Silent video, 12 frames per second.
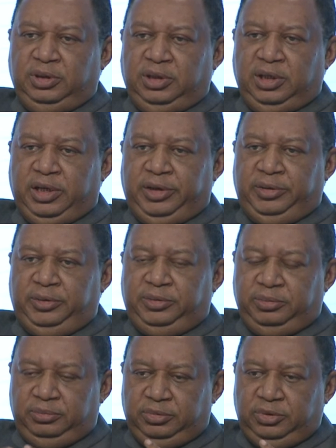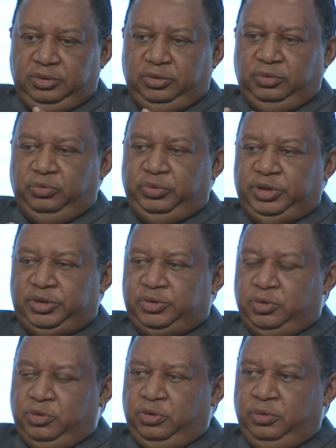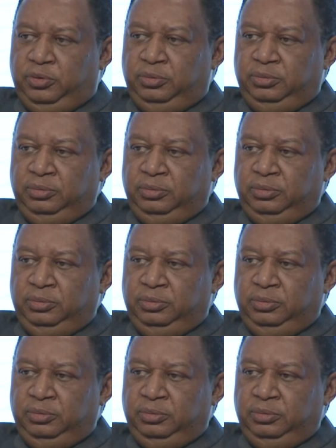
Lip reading: and we saw